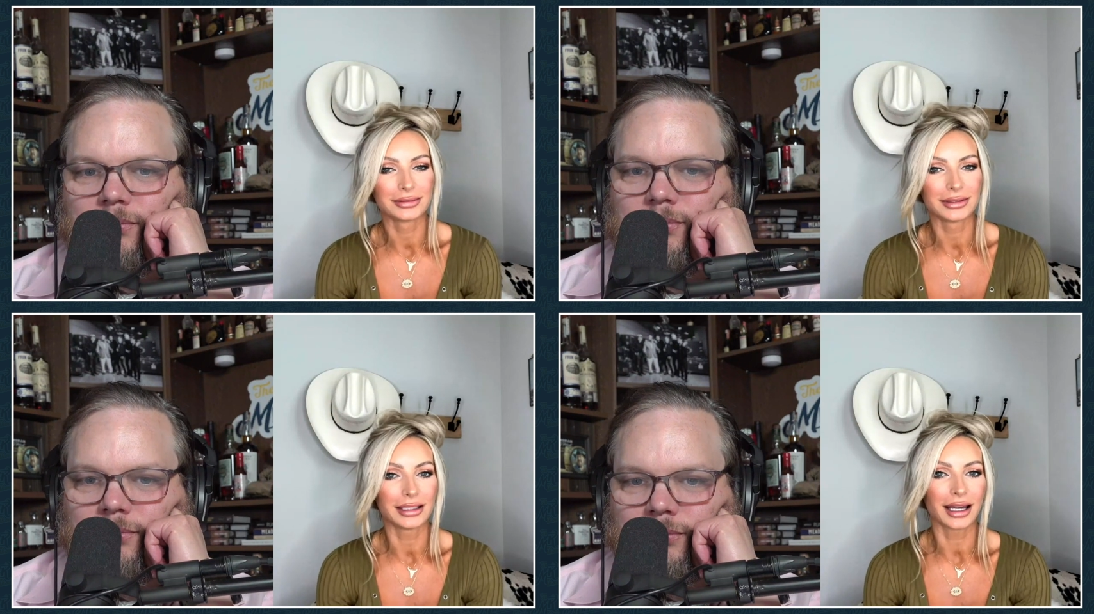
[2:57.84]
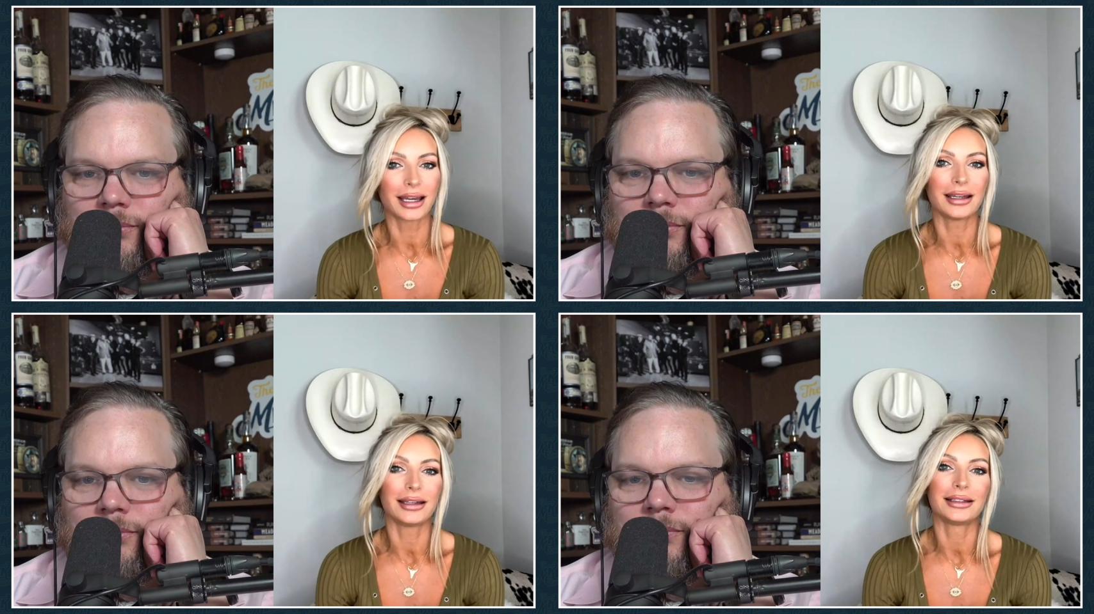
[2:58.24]
Speaker 1: mm-hmm. and
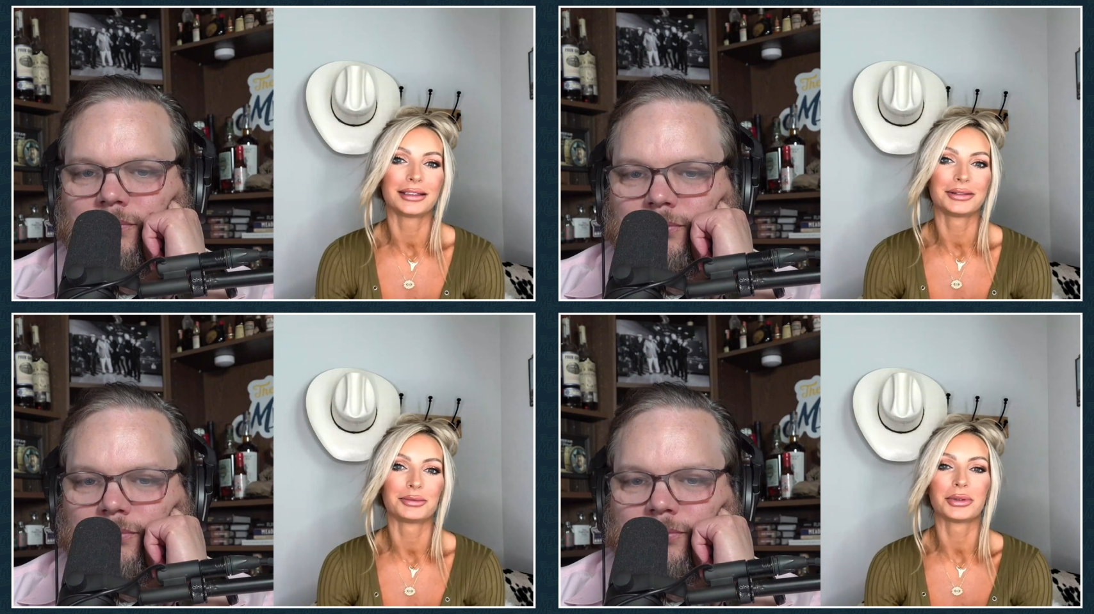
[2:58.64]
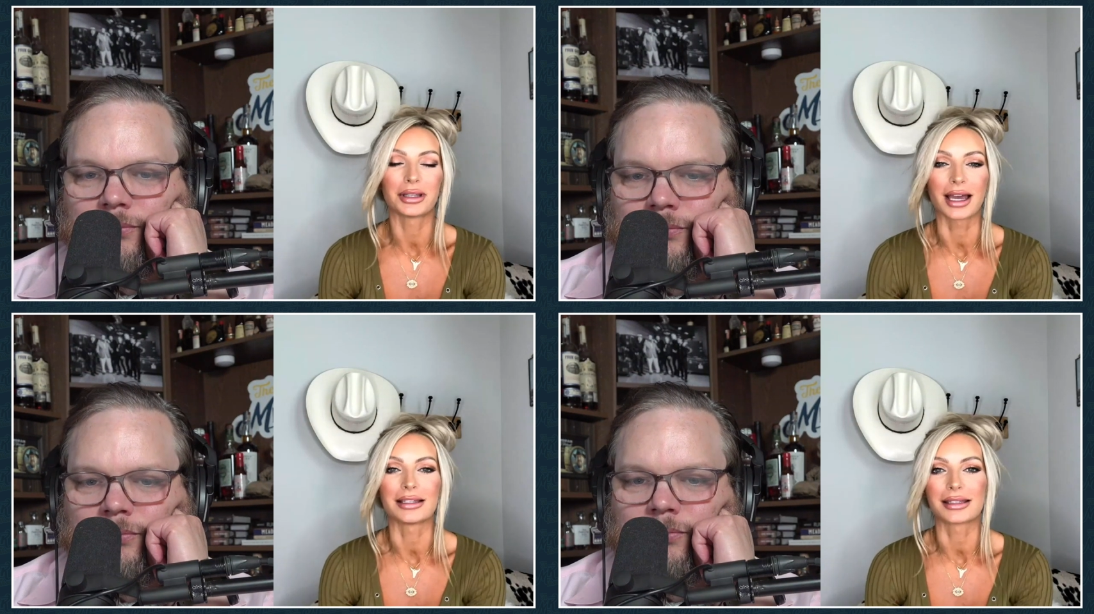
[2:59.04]
I,
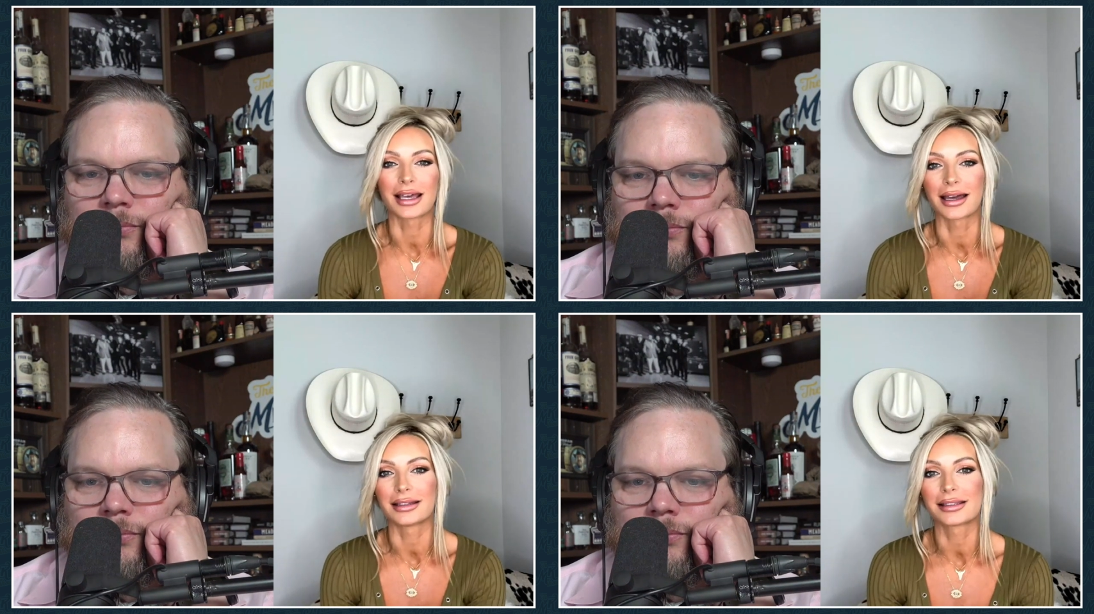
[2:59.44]
realize that.